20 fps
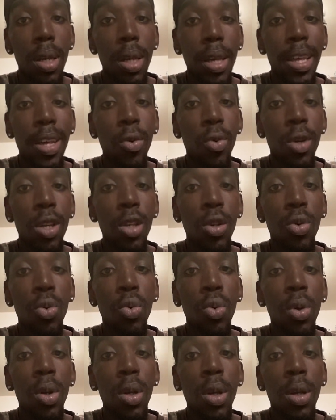and when
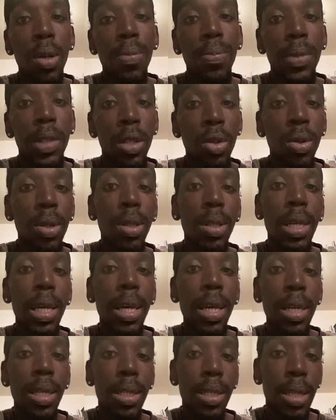you do the
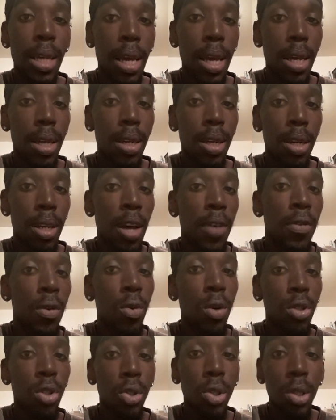things that the devil
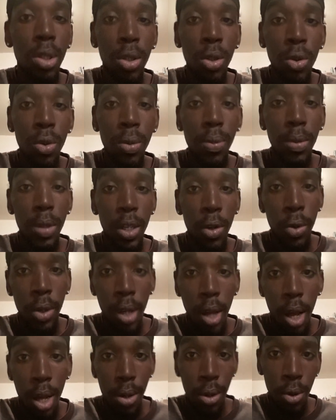wants you to do, and we
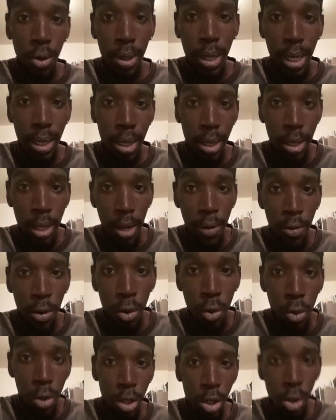all know that the devil
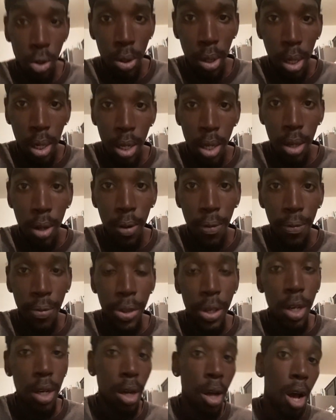wants you to live
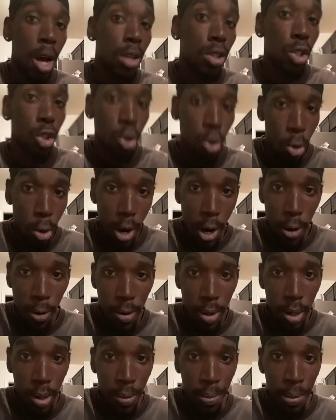
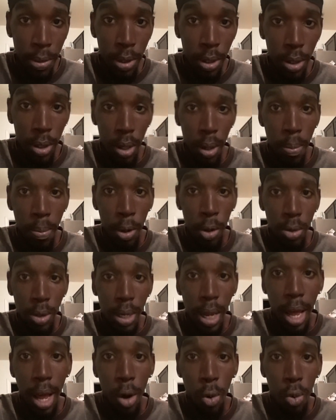contrary to the Most
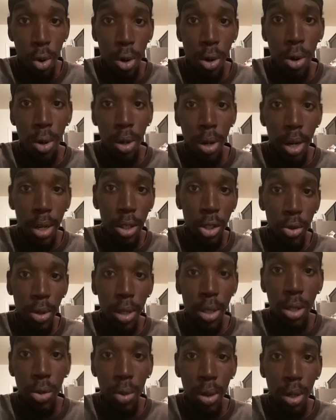High word, contrary
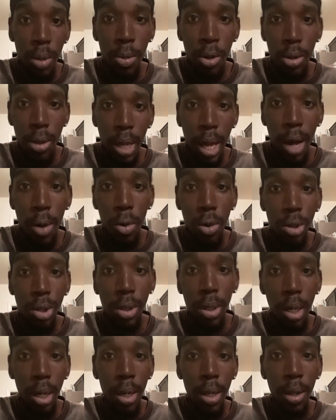to what the Most High wants
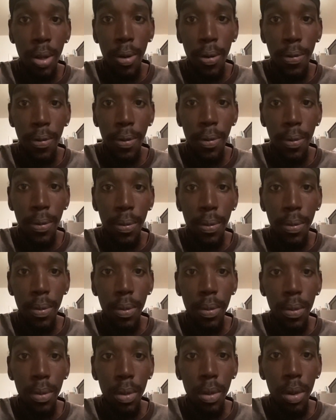you to live,
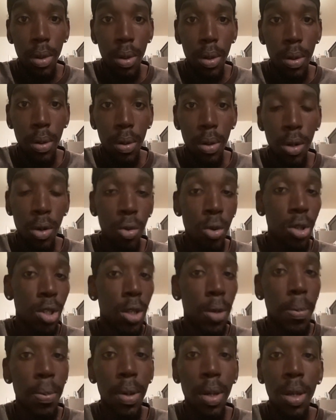you're
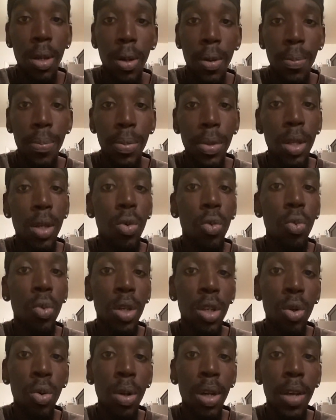worshiping him.
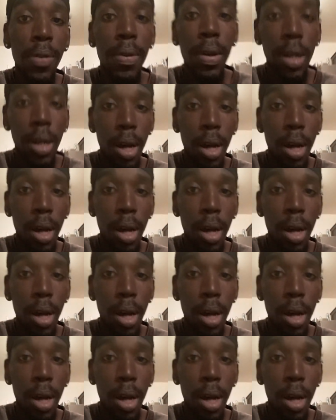When you live in